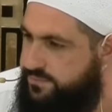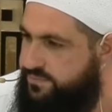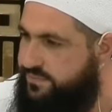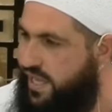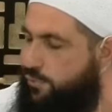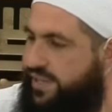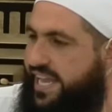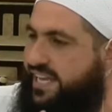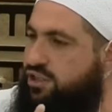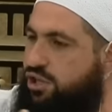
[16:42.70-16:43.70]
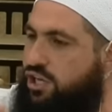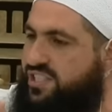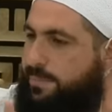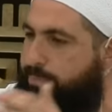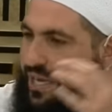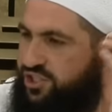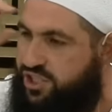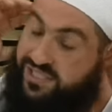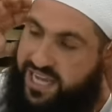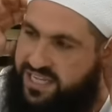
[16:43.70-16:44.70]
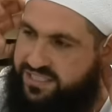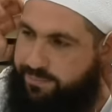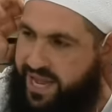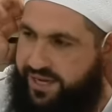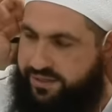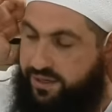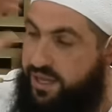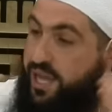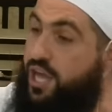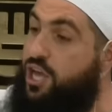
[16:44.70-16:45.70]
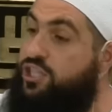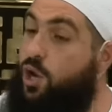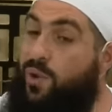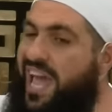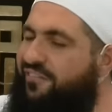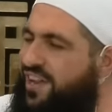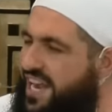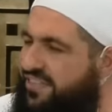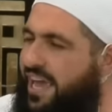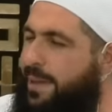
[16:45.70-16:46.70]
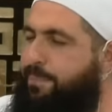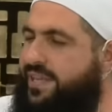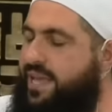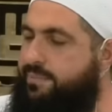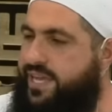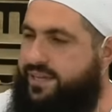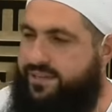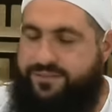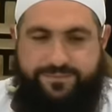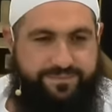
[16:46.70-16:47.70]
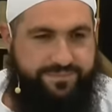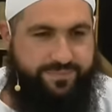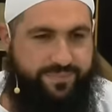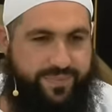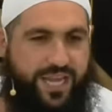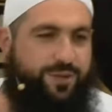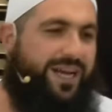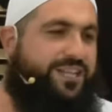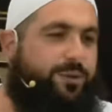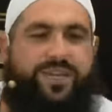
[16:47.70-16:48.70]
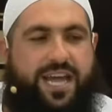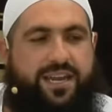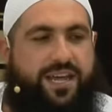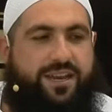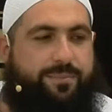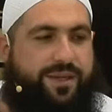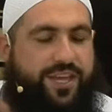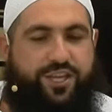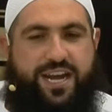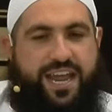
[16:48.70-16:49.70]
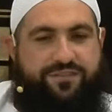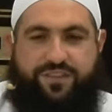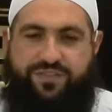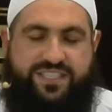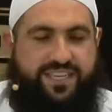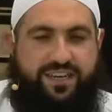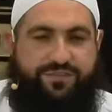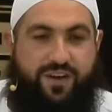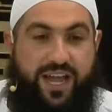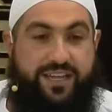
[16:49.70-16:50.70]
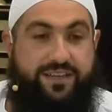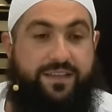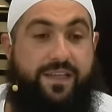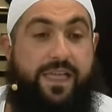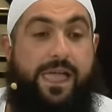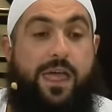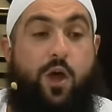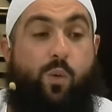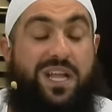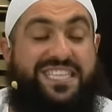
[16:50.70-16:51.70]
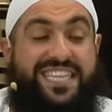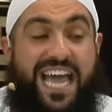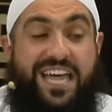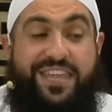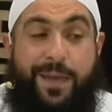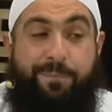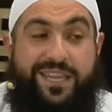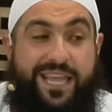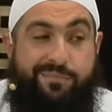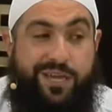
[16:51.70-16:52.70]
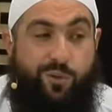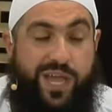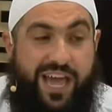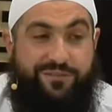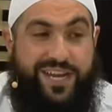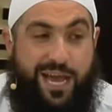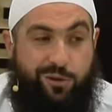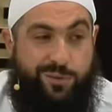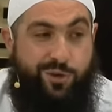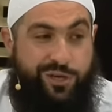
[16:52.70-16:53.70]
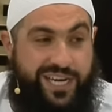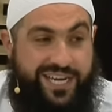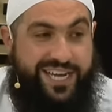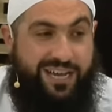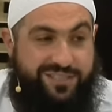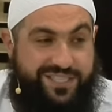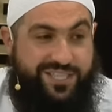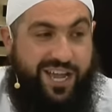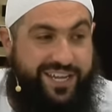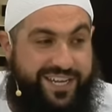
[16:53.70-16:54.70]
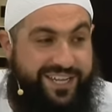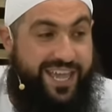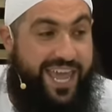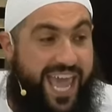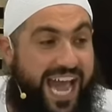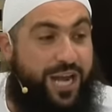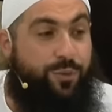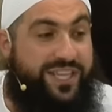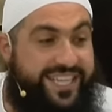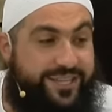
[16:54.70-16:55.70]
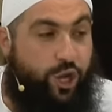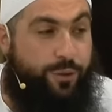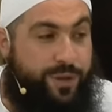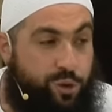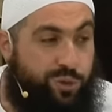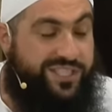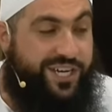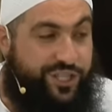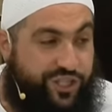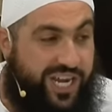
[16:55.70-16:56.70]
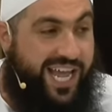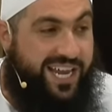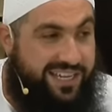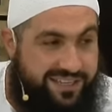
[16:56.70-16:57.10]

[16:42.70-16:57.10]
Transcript: Anyone that can throw some punches, yeah, he's a man. So we have another epidemic. You might tell me, no, no, no, brother, you don't have to physically fight. What's the other epidemic we have in our community, in our society? How do we determine who's the Rajal?